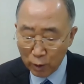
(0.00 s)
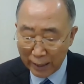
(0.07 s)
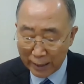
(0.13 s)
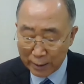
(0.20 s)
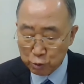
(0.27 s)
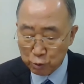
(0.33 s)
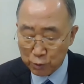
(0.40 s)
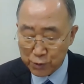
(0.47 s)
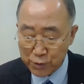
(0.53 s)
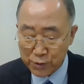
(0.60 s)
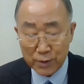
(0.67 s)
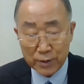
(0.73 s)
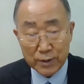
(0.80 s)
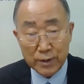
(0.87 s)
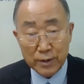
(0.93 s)

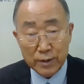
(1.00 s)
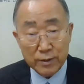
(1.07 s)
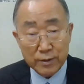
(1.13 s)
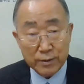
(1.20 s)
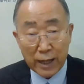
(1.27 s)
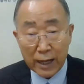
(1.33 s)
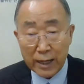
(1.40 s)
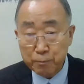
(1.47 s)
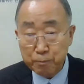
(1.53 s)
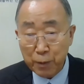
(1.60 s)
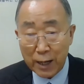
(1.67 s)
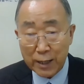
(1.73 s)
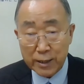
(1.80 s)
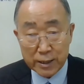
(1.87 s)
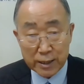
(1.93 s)
actions taken
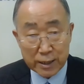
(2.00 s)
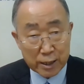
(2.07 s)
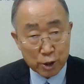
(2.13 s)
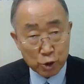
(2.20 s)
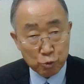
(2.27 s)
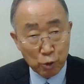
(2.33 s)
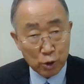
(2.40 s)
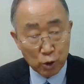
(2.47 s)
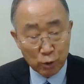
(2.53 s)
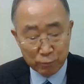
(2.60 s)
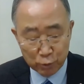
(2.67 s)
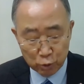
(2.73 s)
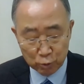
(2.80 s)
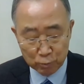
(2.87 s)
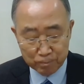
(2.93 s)
by each one of
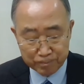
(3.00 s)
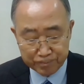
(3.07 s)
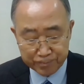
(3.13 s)
you